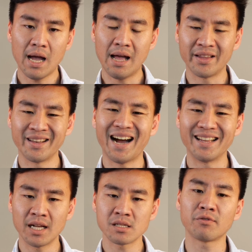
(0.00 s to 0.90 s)
and then
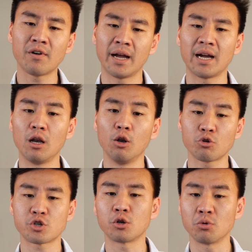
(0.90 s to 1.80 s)
identifying a
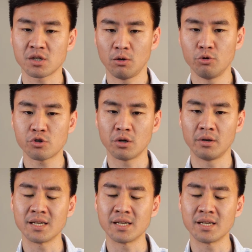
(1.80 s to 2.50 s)
logical solution